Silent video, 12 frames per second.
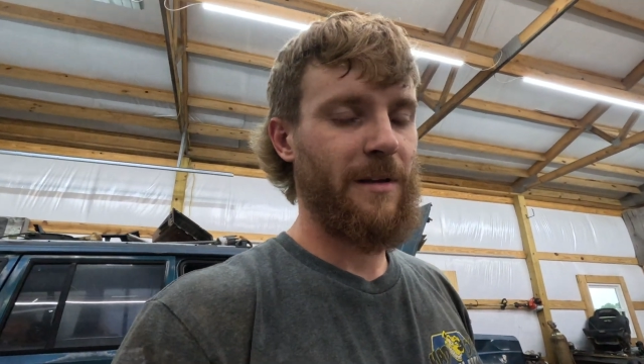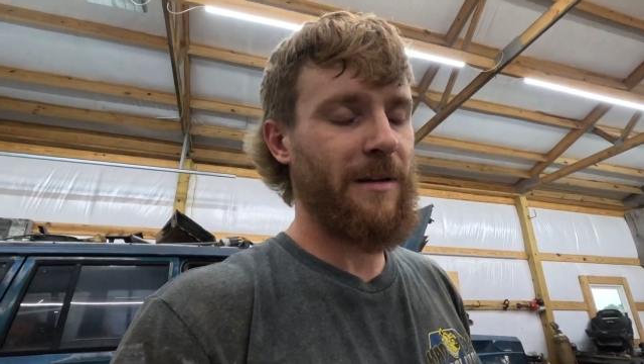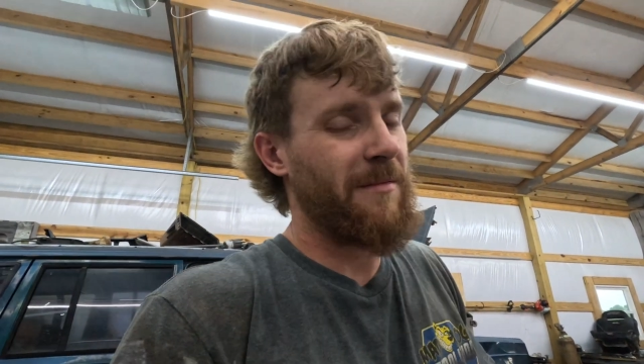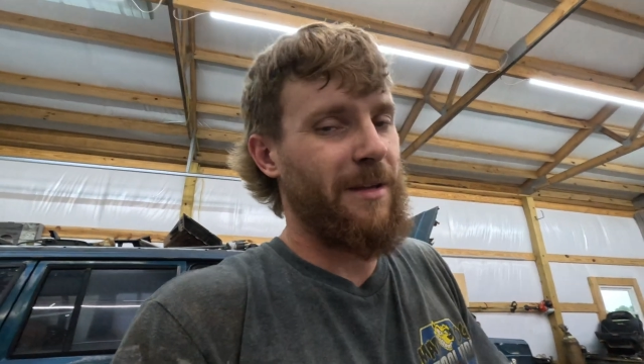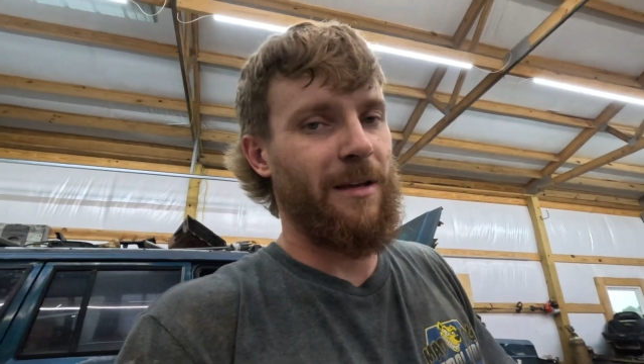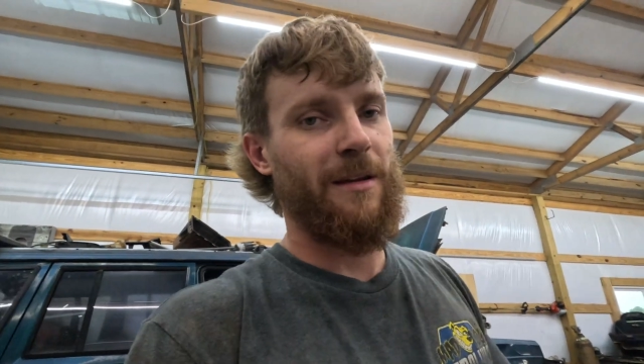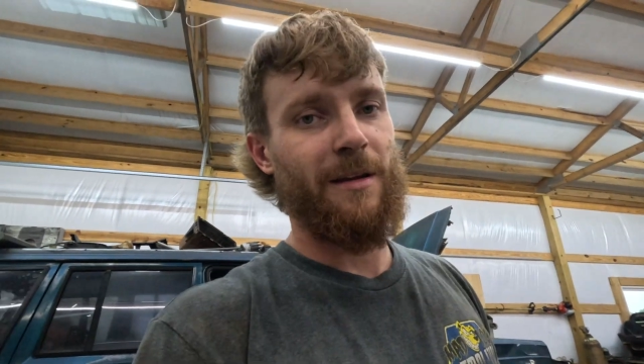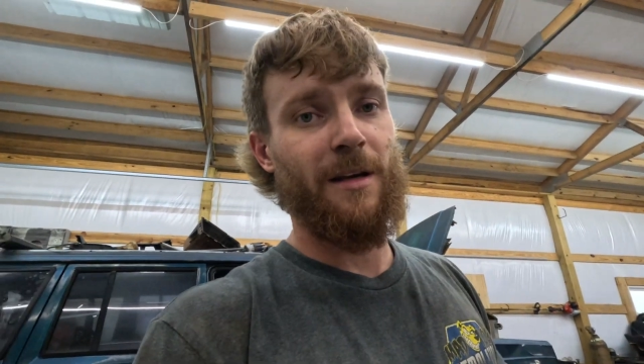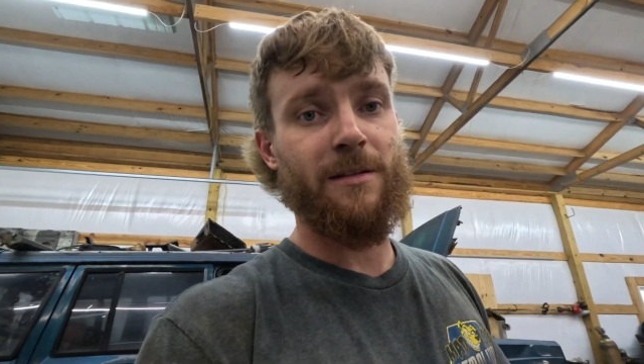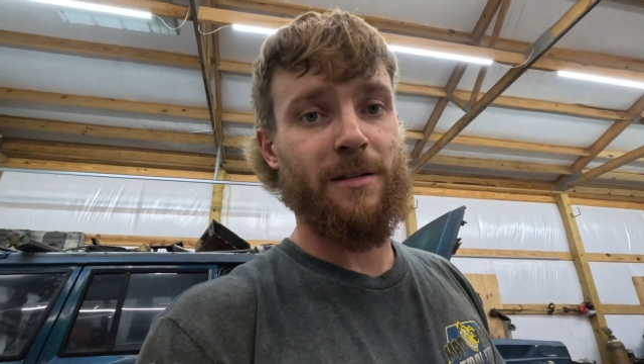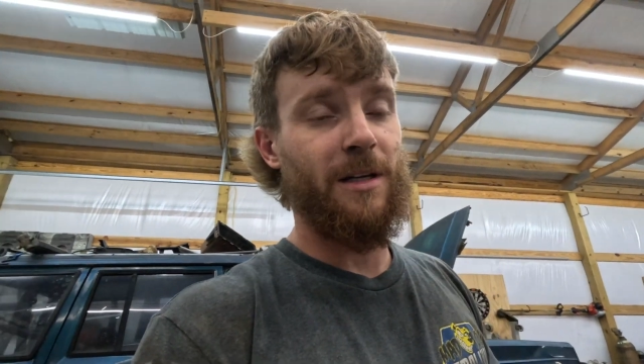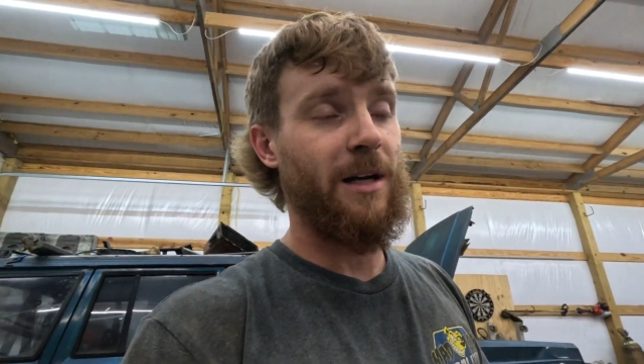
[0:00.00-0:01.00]
I mean, it
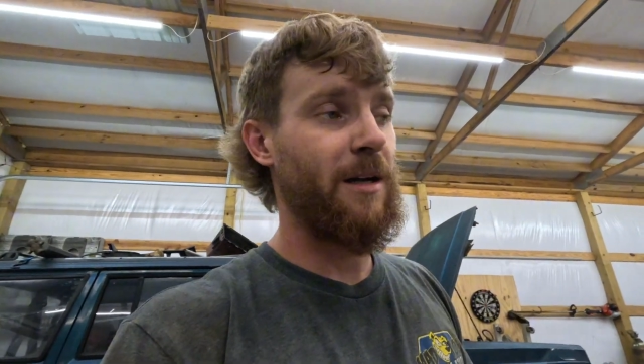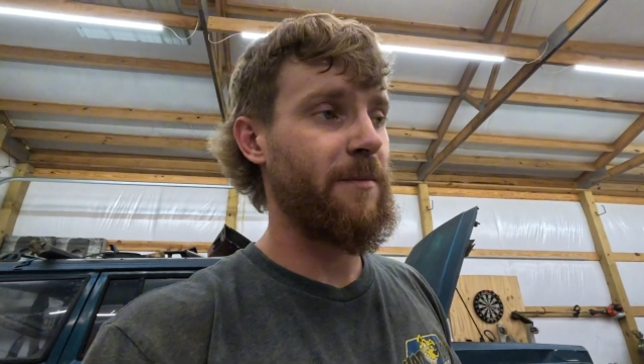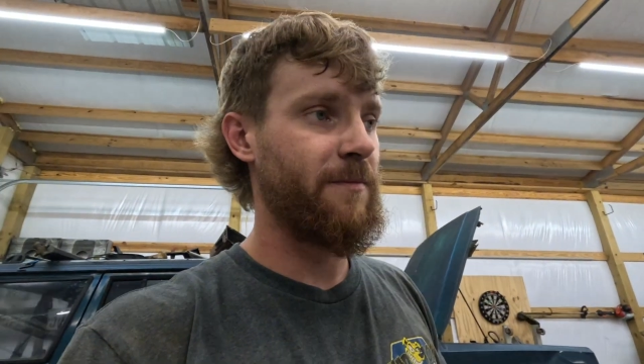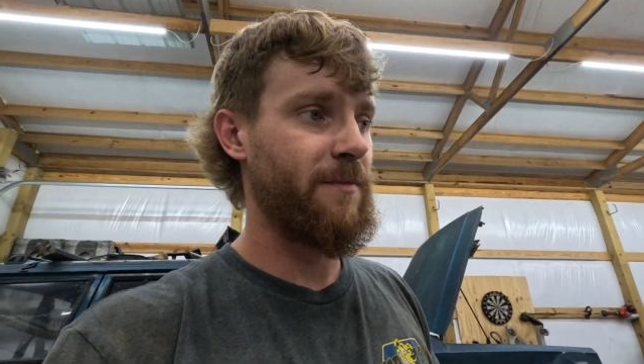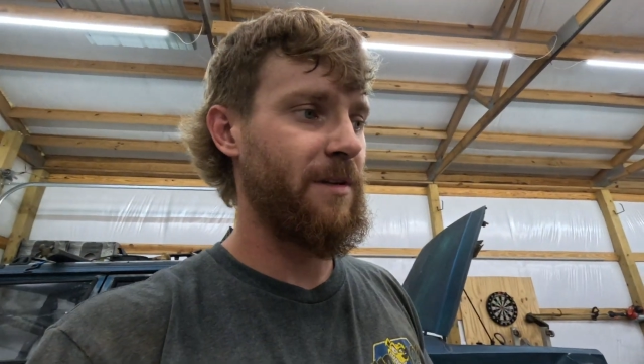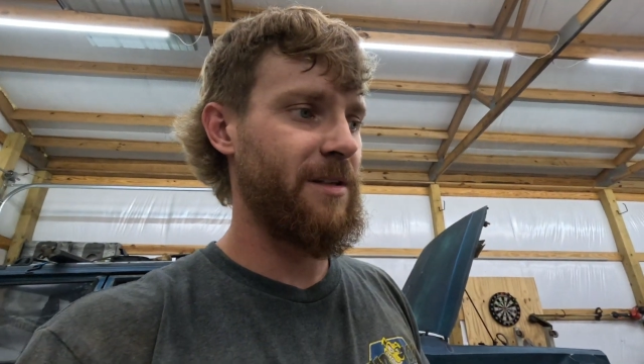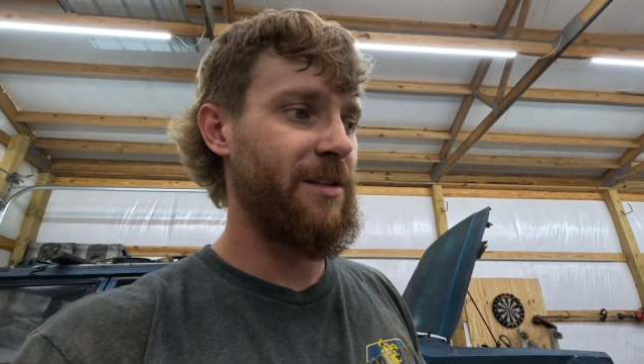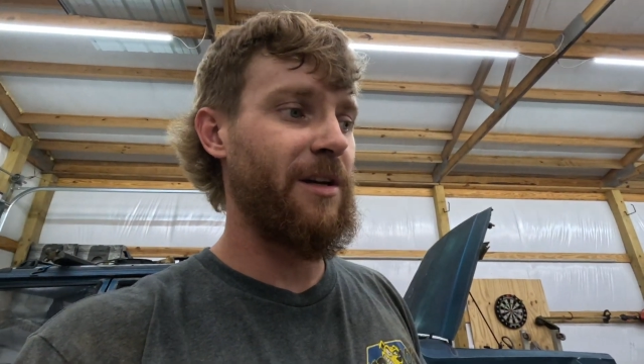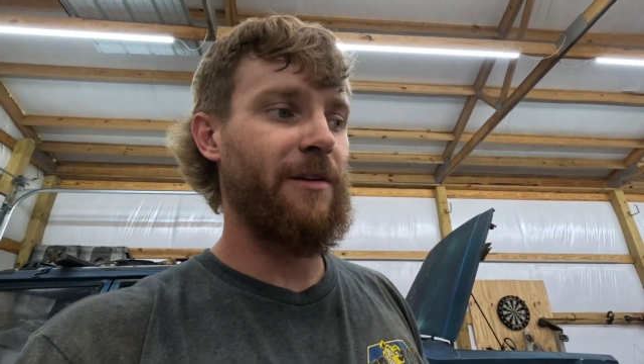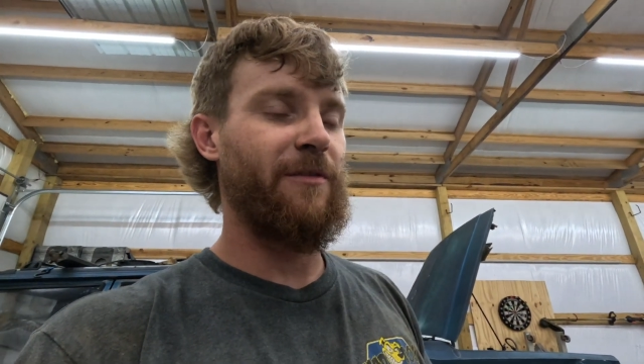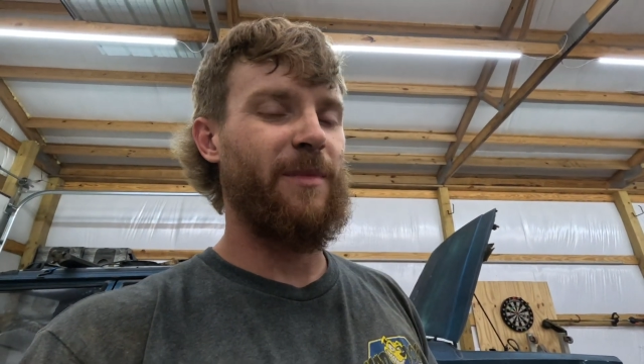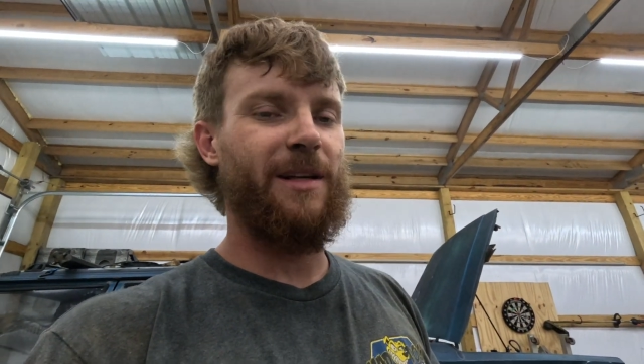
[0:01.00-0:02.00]
does the job. It's
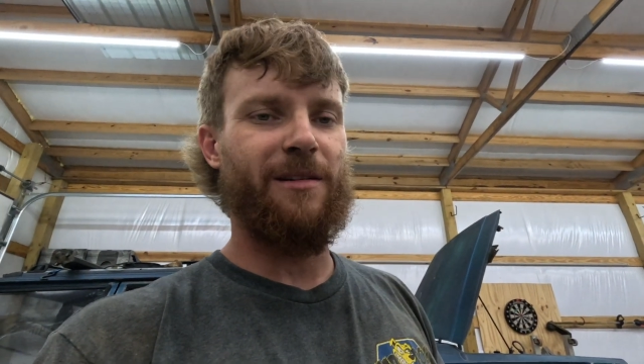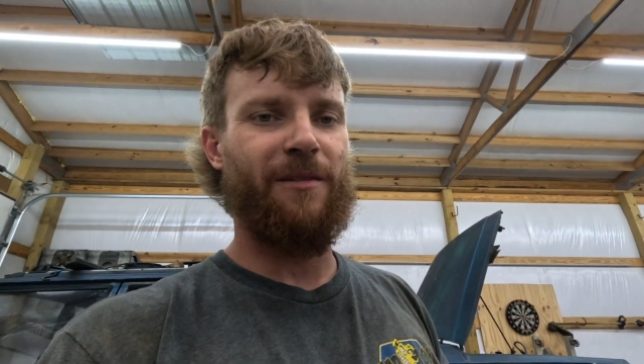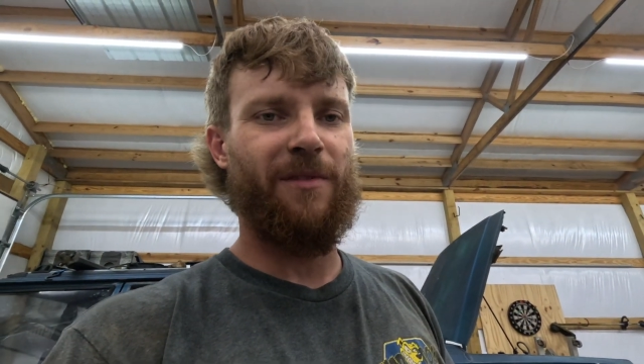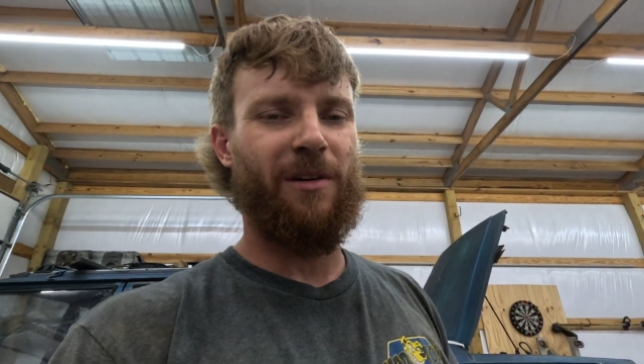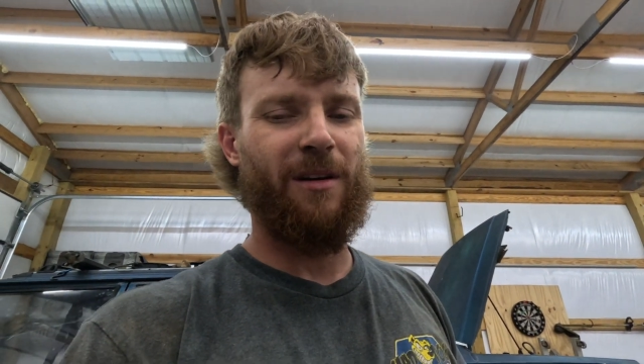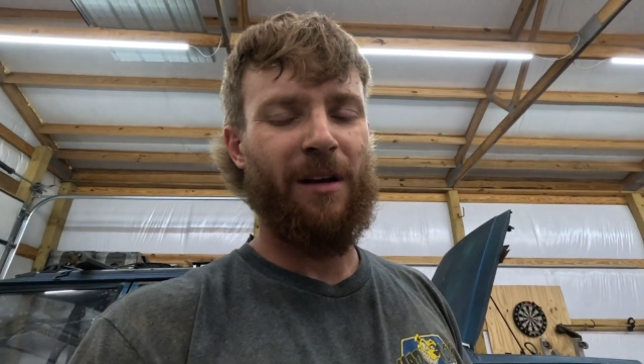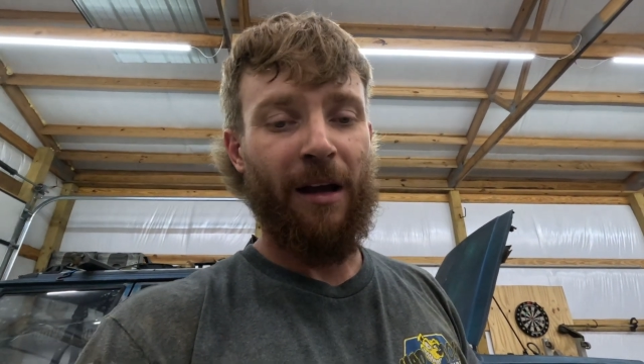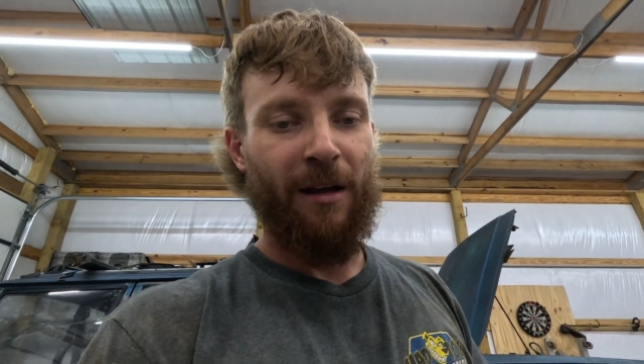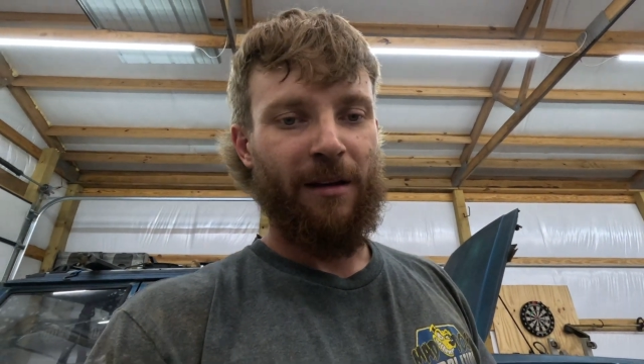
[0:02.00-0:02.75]
done it for me so far.